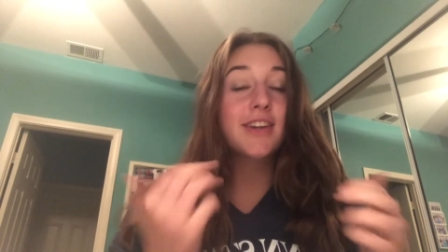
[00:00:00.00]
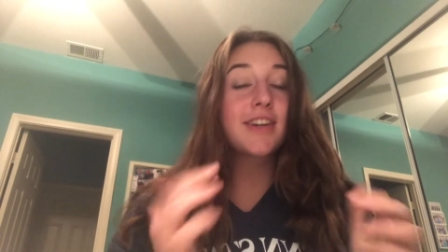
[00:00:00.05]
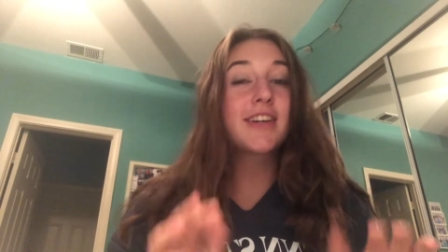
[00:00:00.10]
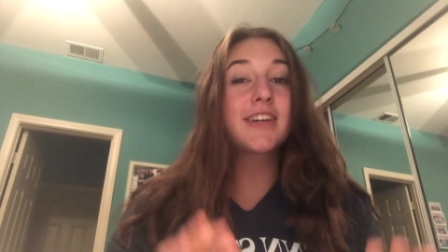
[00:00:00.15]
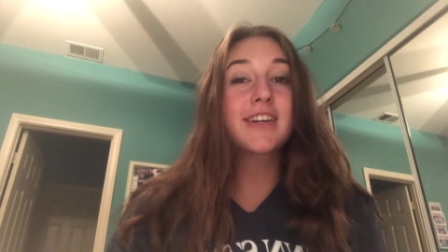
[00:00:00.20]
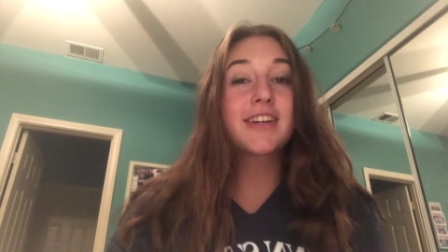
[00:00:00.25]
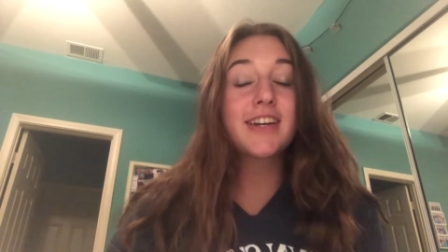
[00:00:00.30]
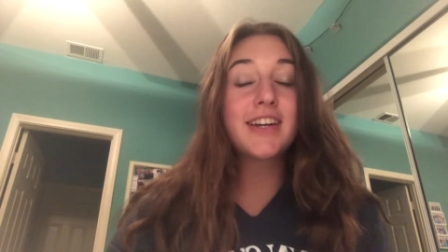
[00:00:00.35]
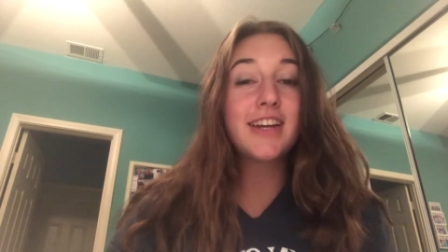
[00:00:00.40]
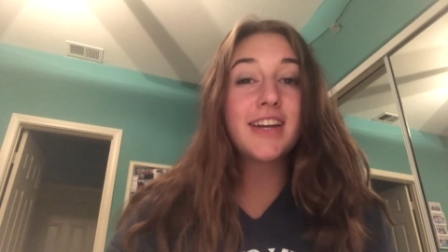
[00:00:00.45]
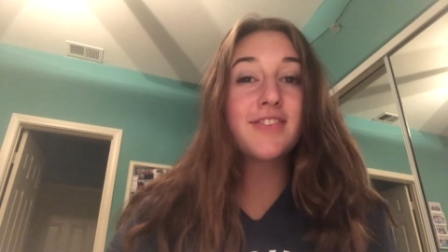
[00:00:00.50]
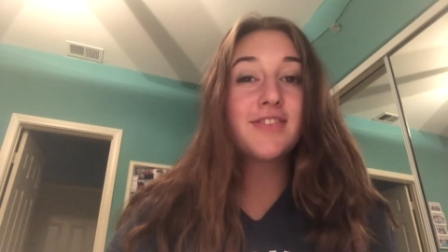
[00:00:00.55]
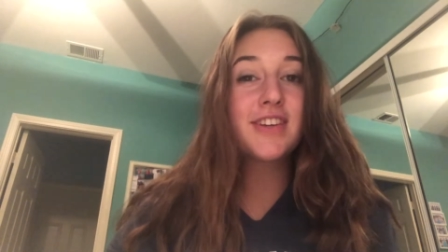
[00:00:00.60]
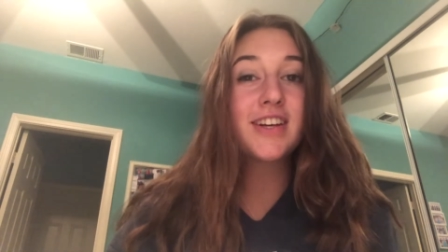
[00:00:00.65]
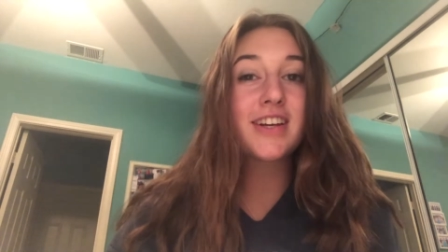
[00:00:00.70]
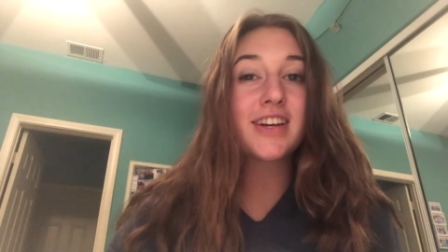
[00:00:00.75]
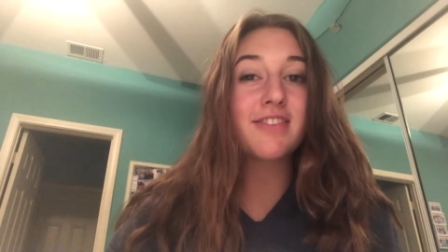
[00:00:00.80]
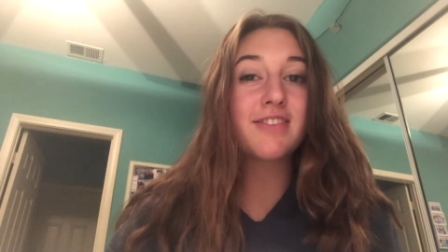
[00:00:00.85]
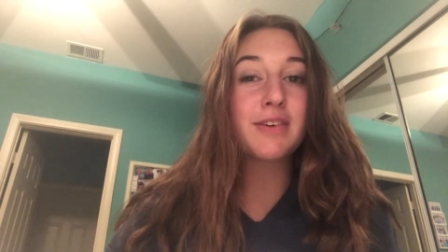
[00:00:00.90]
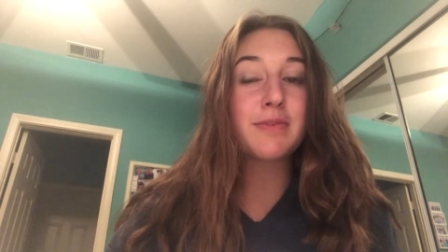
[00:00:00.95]
Good
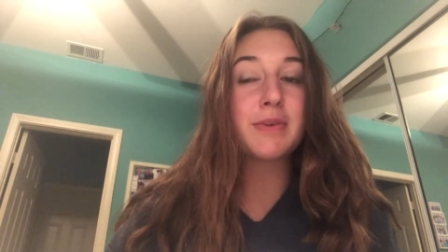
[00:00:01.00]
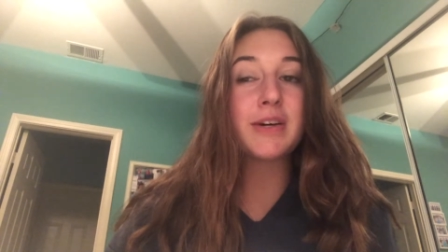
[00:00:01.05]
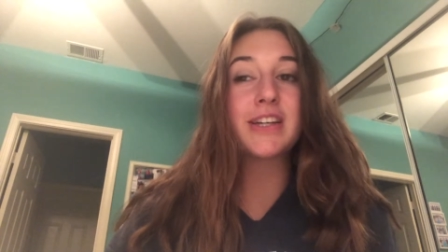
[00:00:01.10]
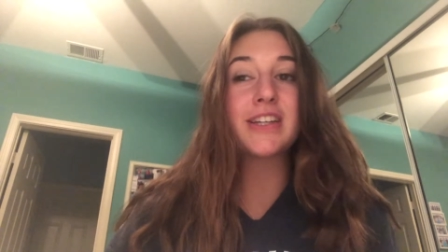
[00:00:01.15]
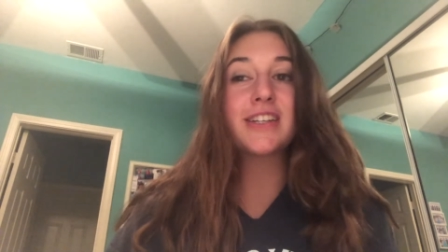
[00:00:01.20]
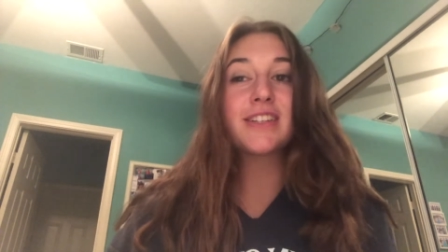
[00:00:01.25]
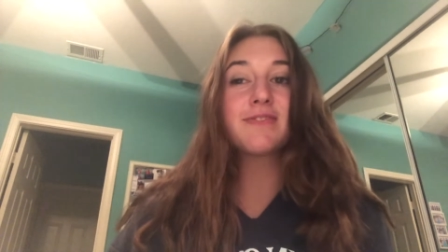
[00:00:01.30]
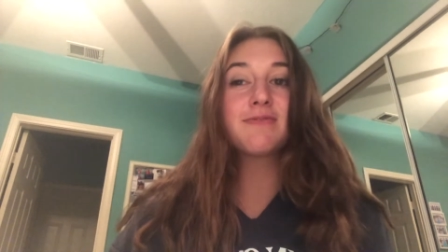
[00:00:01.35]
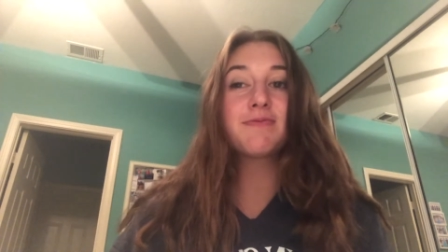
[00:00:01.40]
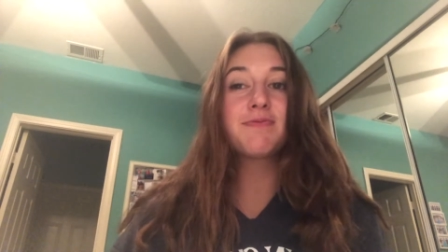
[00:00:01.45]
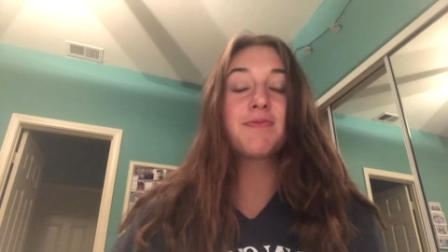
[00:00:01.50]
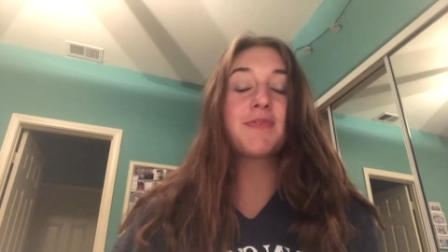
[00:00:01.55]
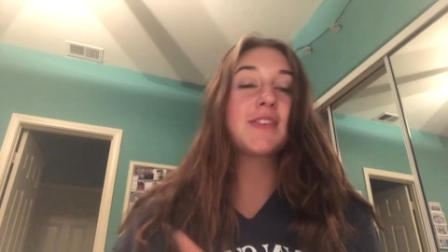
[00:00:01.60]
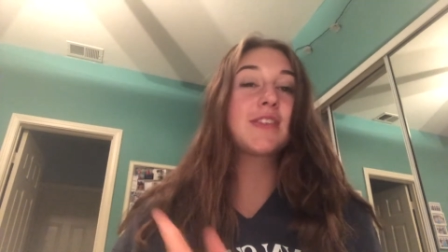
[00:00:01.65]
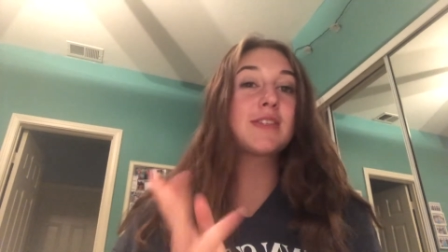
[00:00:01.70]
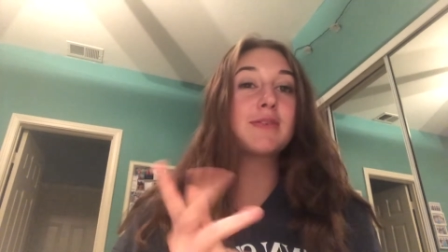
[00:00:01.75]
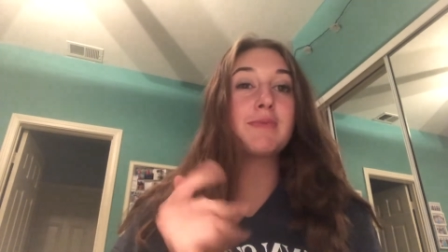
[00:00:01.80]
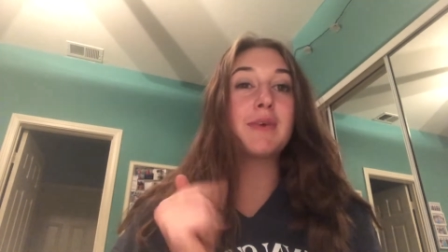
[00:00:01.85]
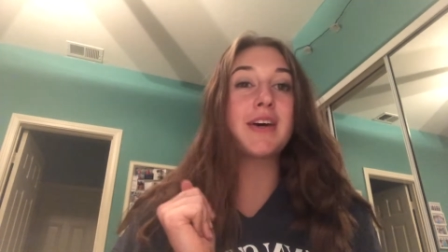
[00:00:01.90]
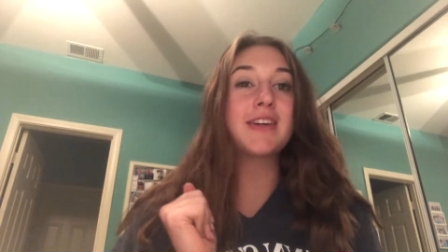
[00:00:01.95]
evening, everybody.
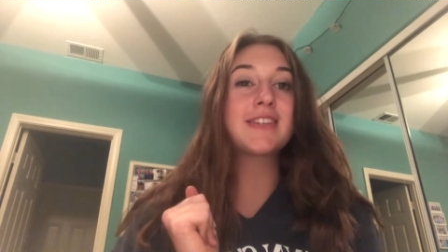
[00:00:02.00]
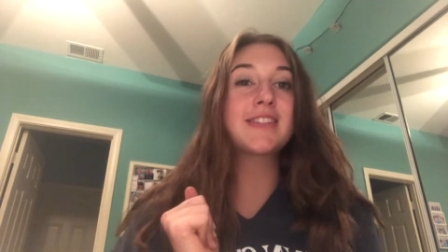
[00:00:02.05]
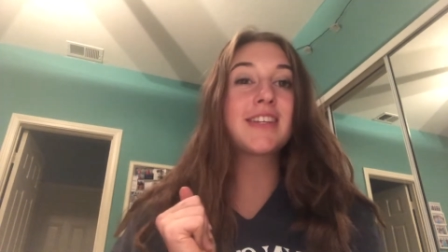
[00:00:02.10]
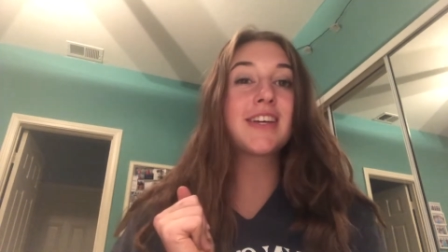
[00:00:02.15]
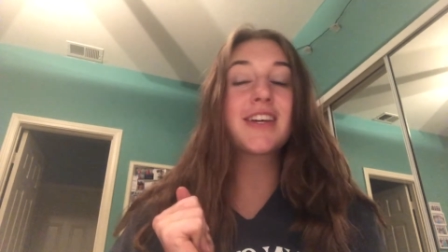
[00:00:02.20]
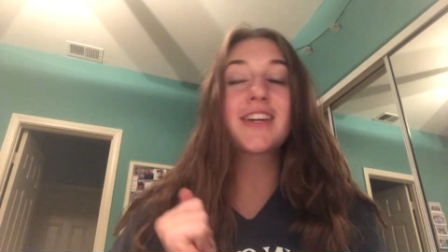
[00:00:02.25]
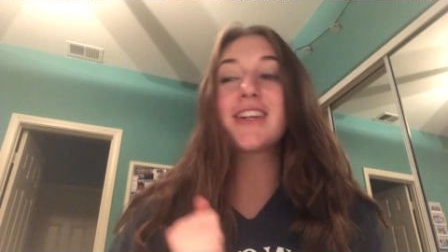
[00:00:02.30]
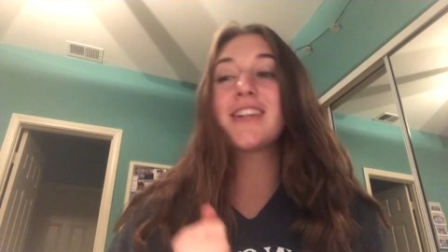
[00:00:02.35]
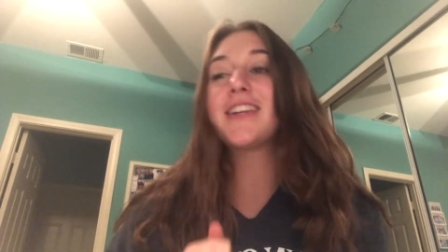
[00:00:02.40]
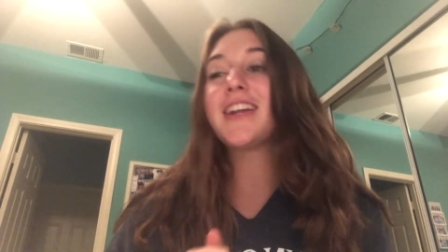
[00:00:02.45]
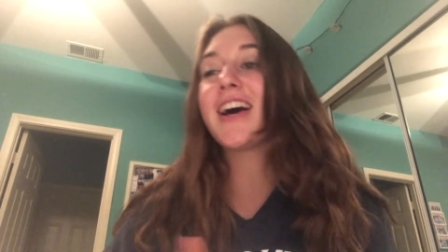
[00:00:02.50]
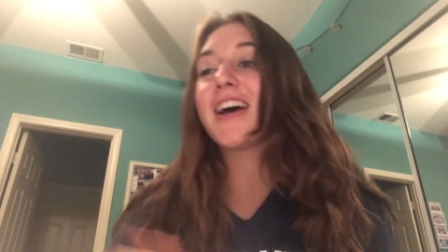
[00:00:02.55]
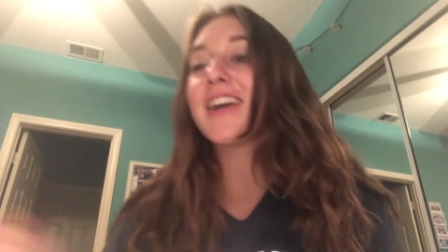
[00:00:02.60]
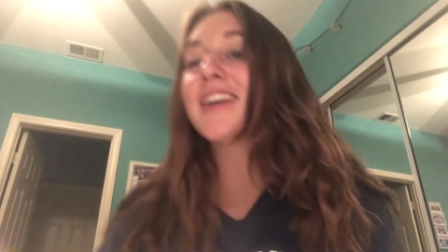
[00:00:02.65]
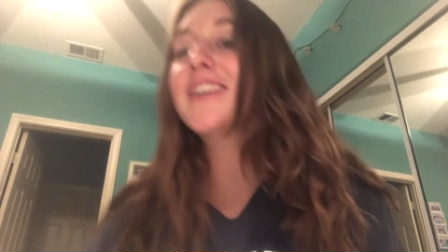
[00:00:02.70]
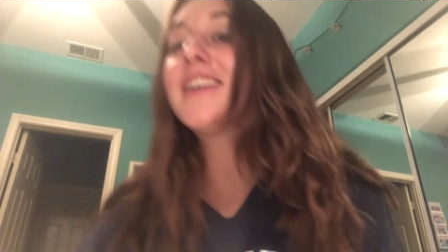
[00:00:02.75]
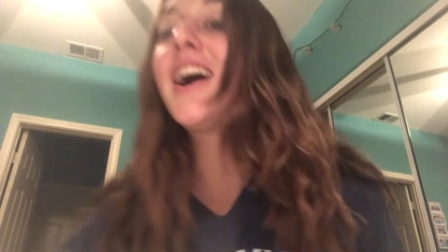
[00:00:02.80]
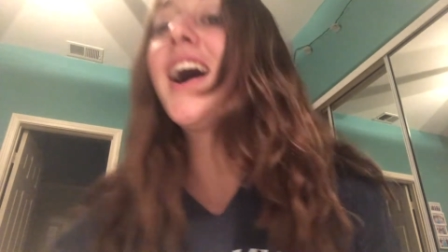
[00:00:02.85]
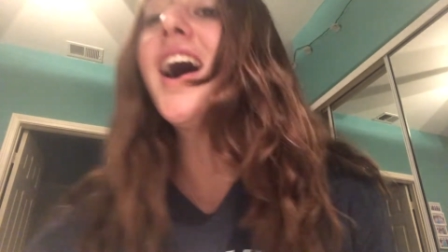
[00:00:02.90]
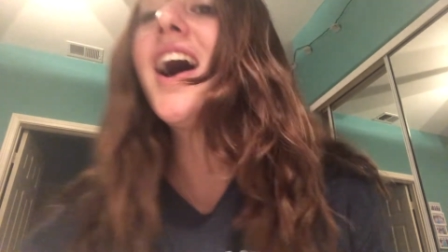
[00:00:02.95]
It's about to say good
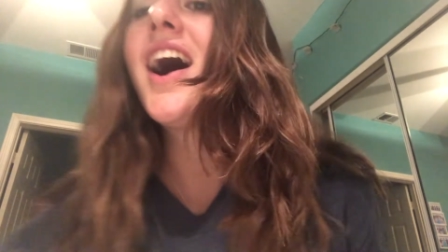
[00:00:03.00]
night.